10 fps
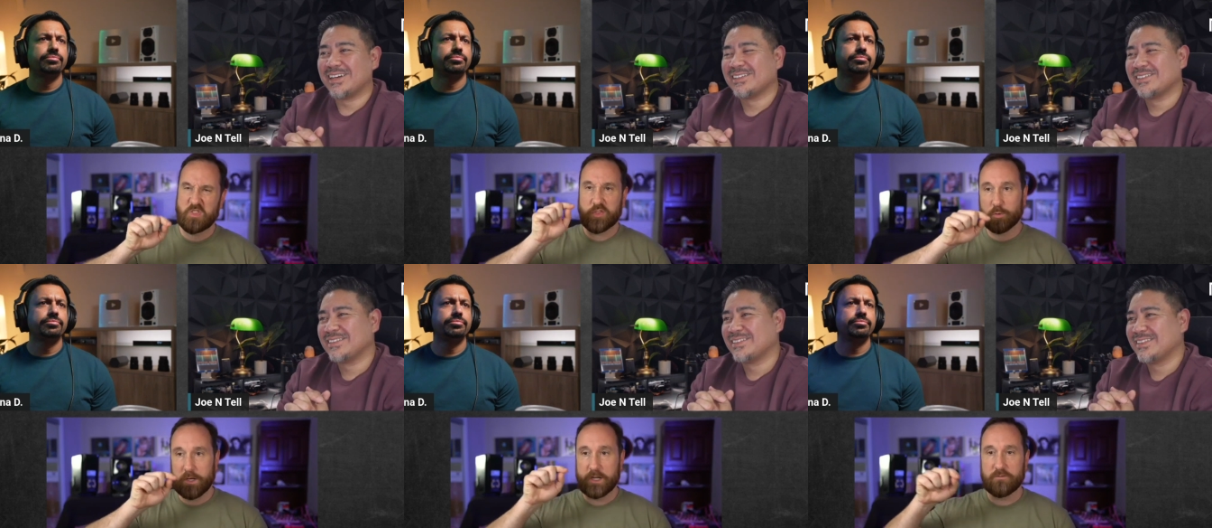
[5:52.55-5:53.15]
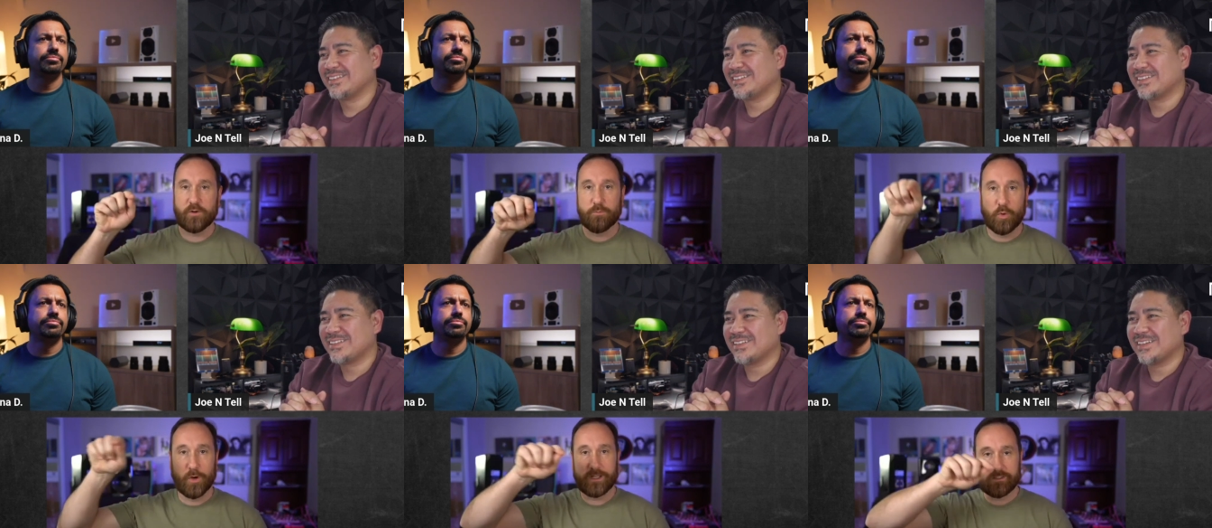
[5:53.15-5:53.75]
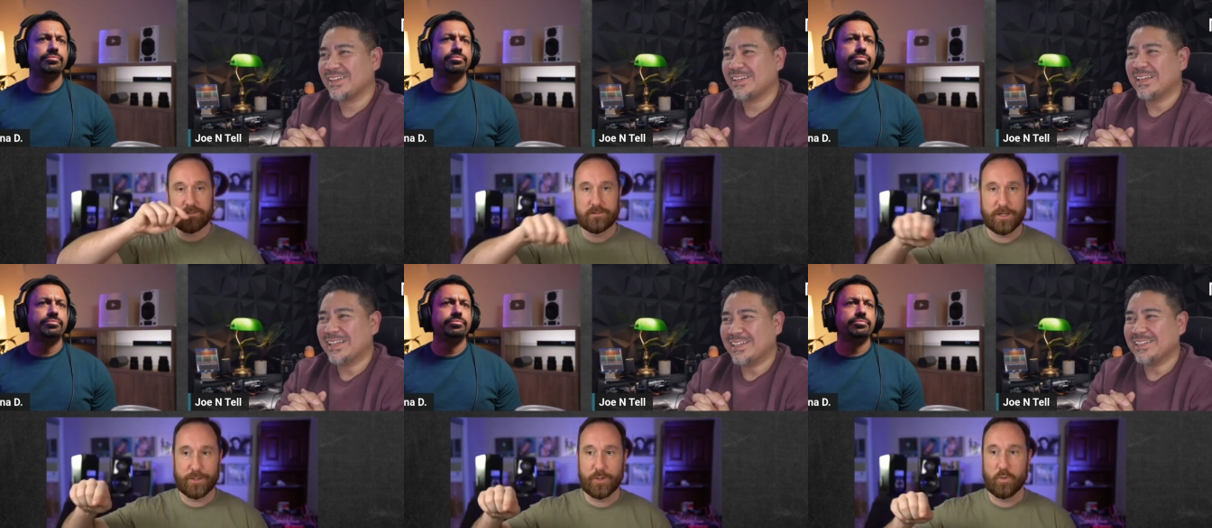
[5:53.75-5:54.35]
Speaker 1: three different points. You
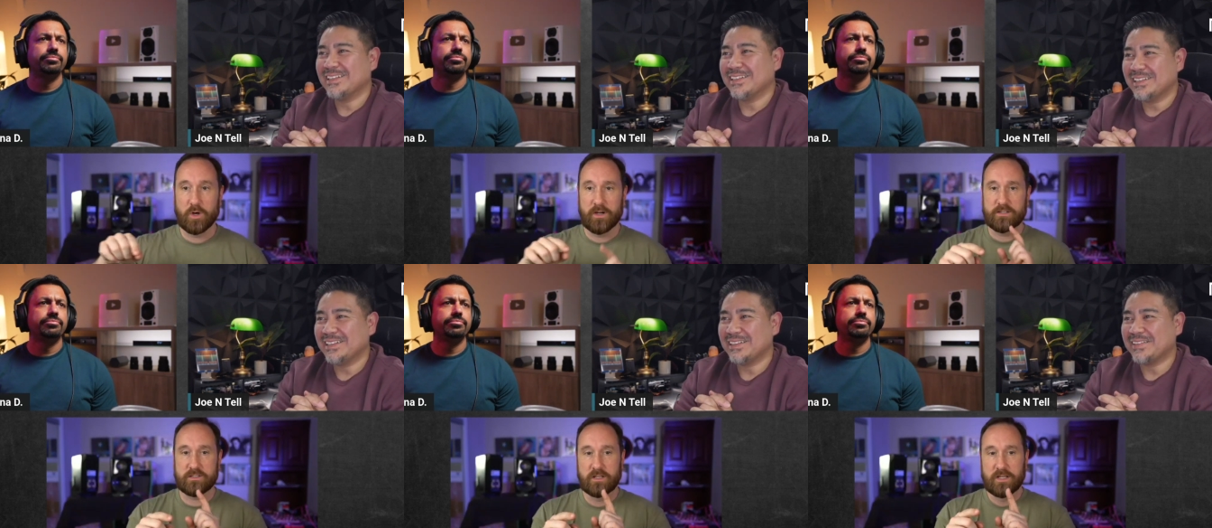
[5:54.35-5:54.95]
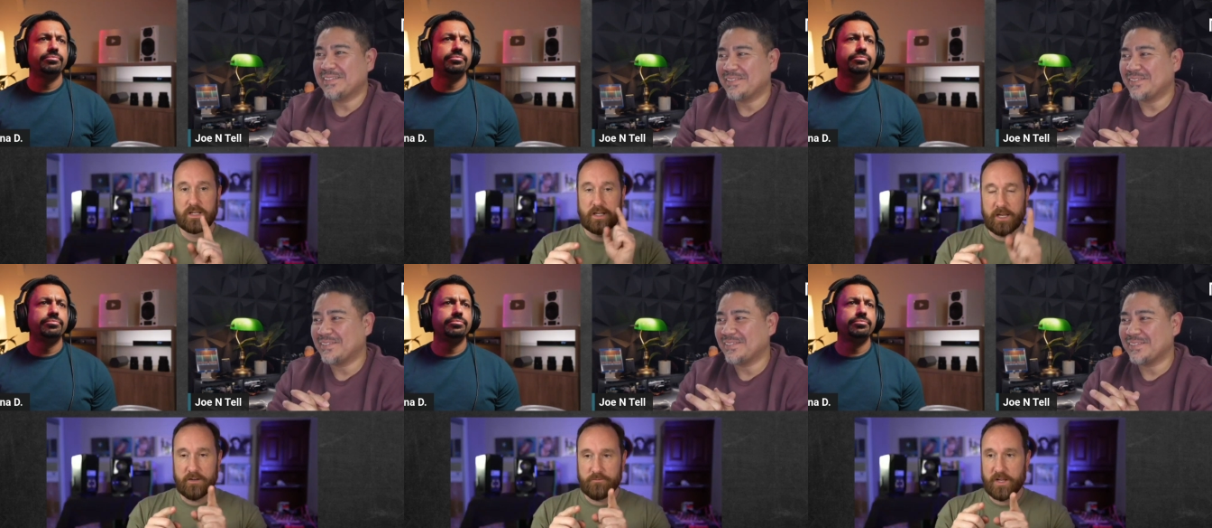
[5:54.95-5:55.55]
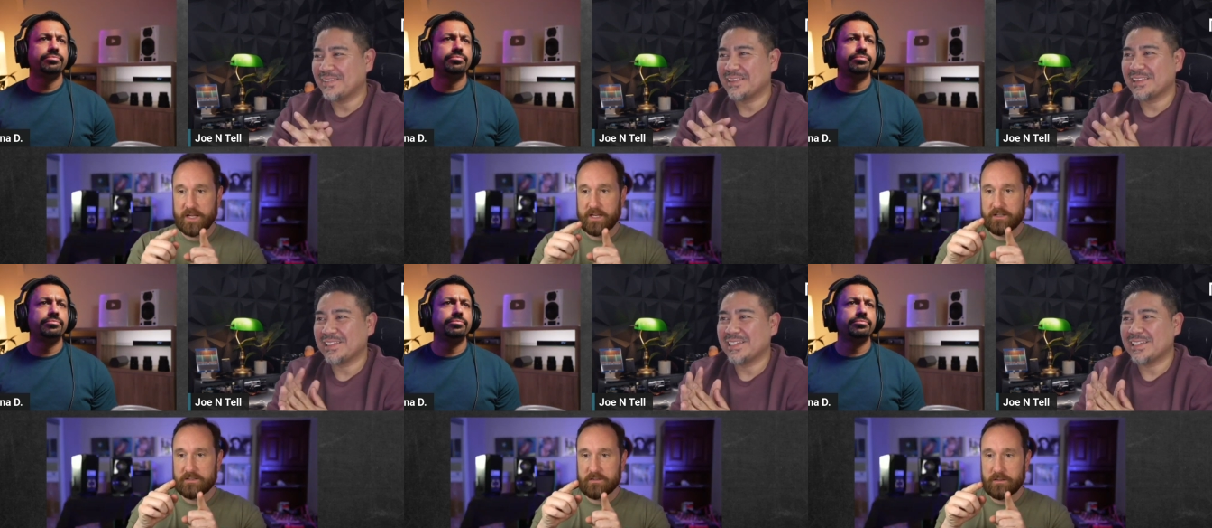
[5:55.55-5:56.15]
know where it's in
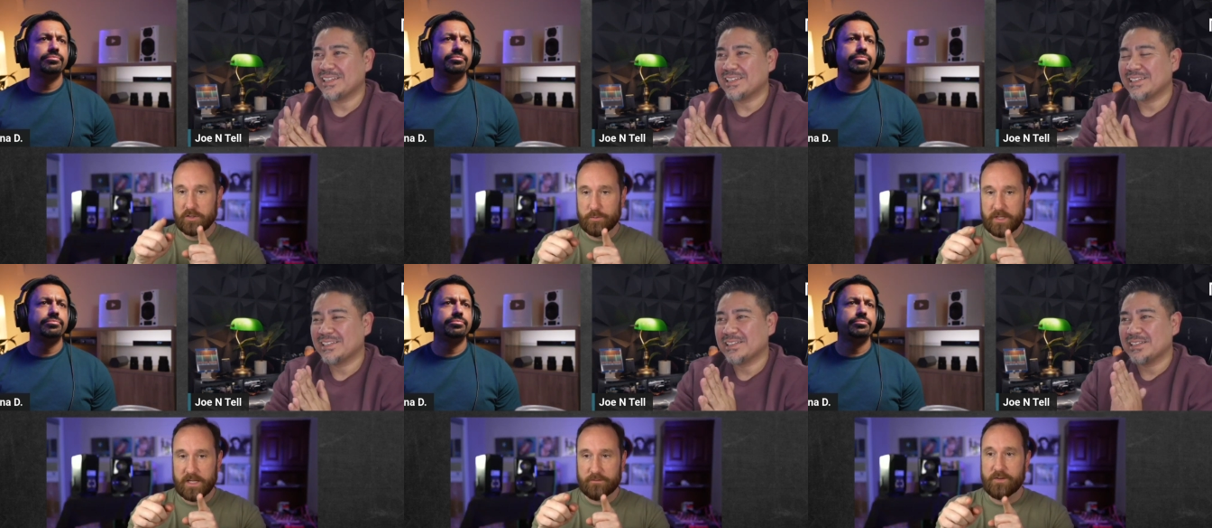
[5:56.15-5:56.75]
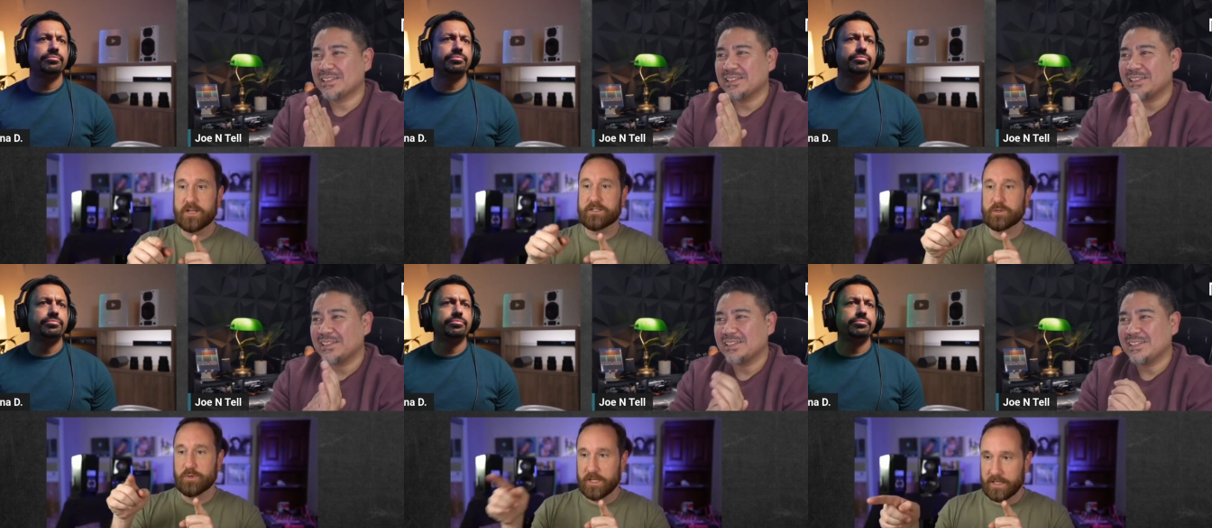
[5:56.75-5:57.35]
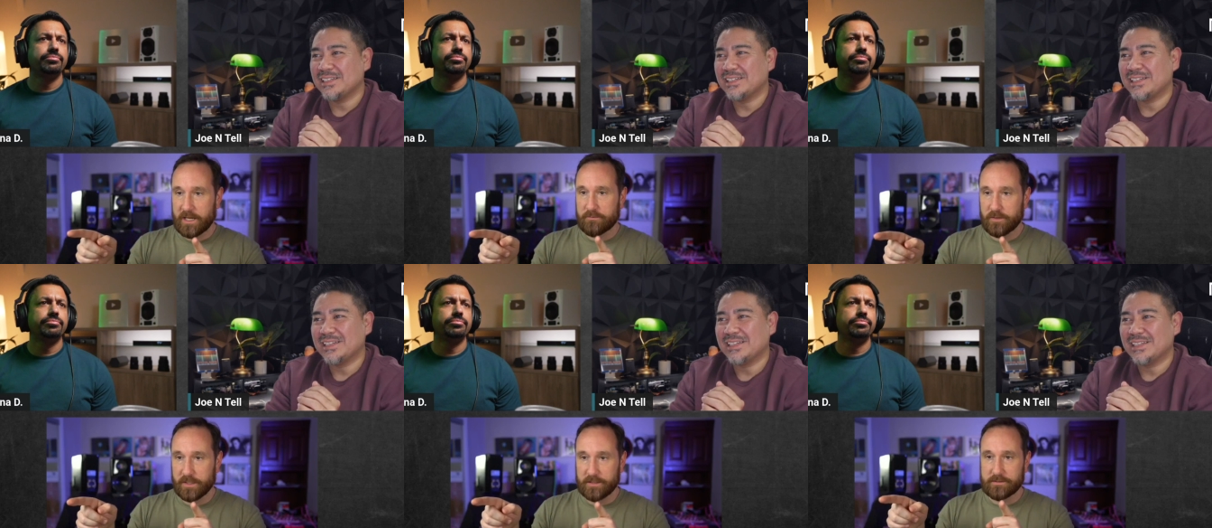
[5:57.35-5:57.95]
phase, a little bit out of phase, completely out
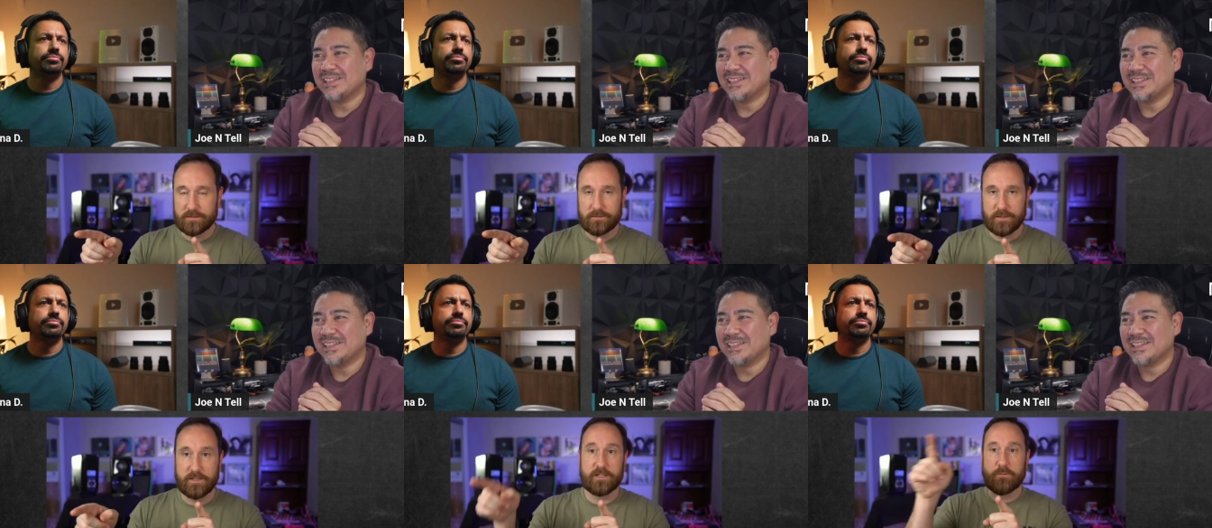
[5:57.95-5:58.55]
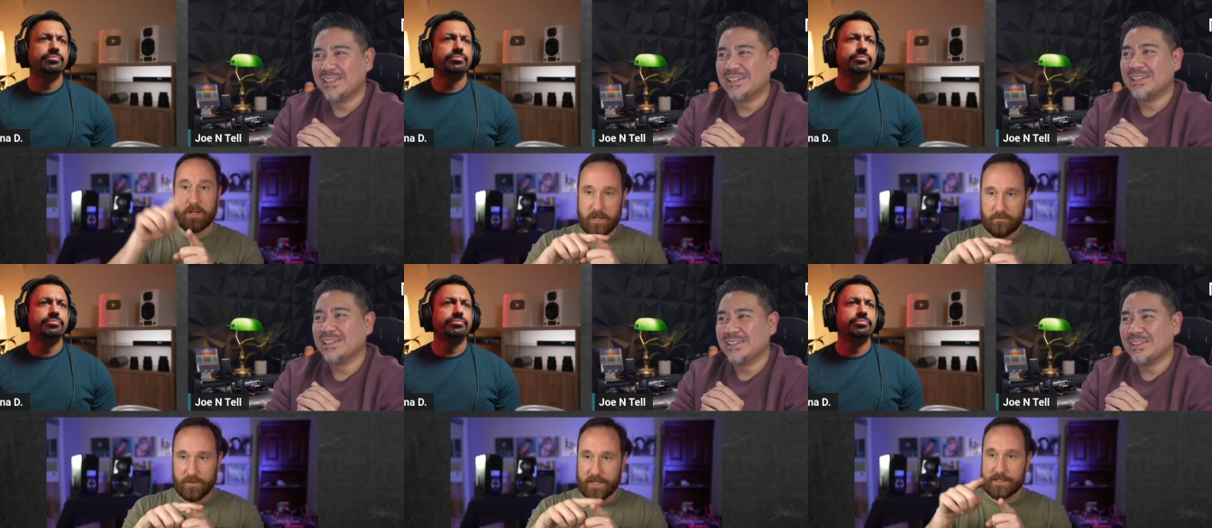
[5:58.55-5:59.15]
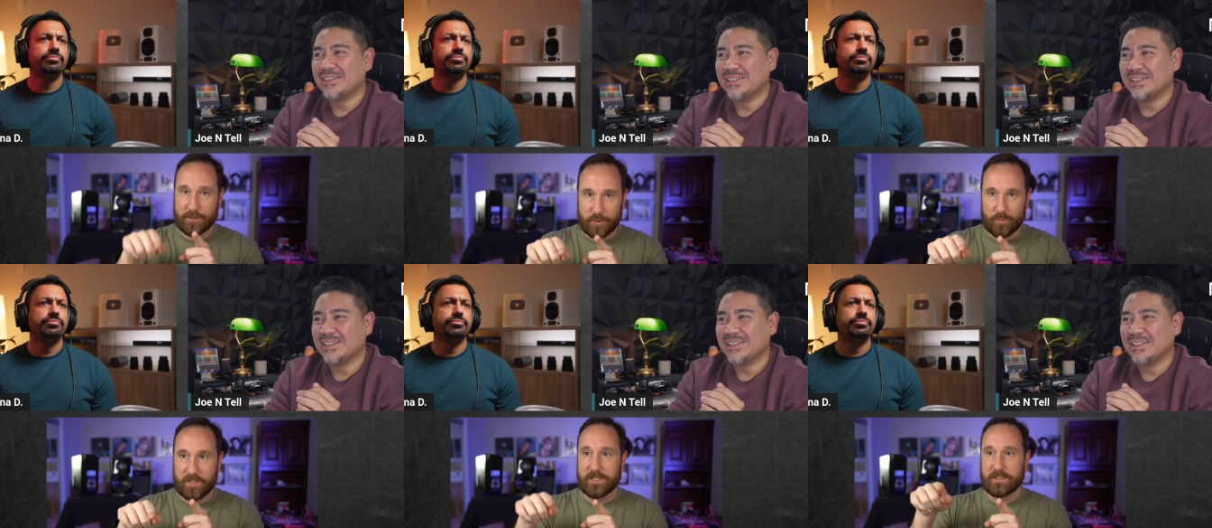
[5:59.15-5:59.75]
phase and then in phase a little
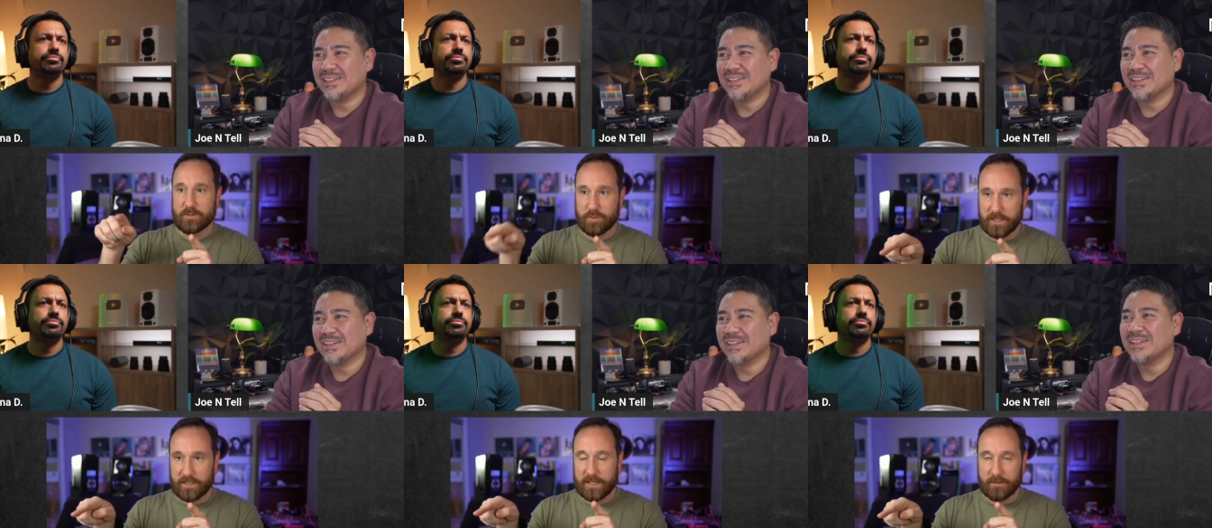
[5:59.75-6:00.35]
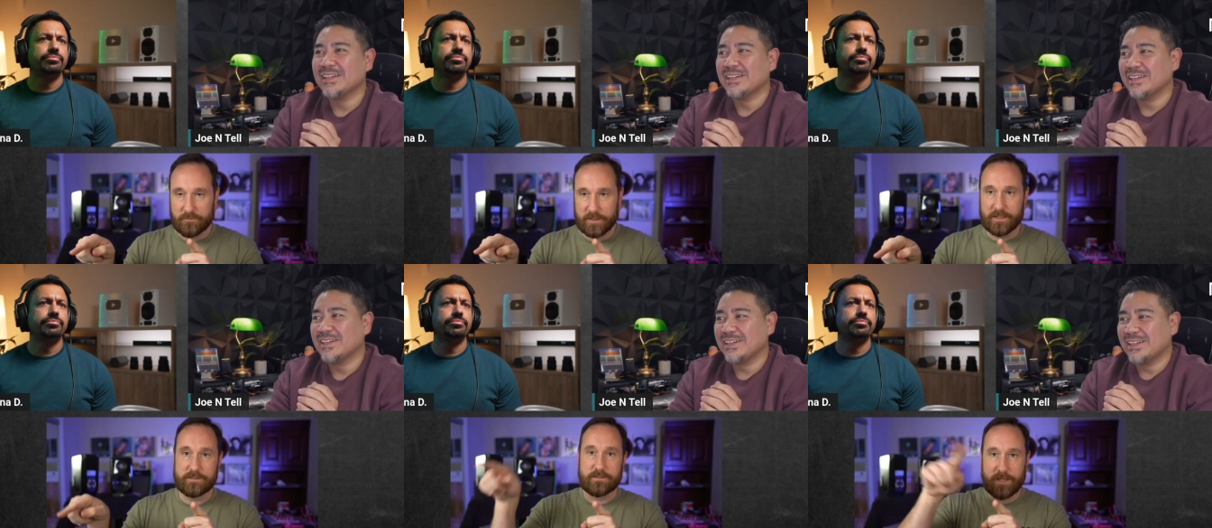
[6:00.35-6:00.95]
bit, completely out of phase.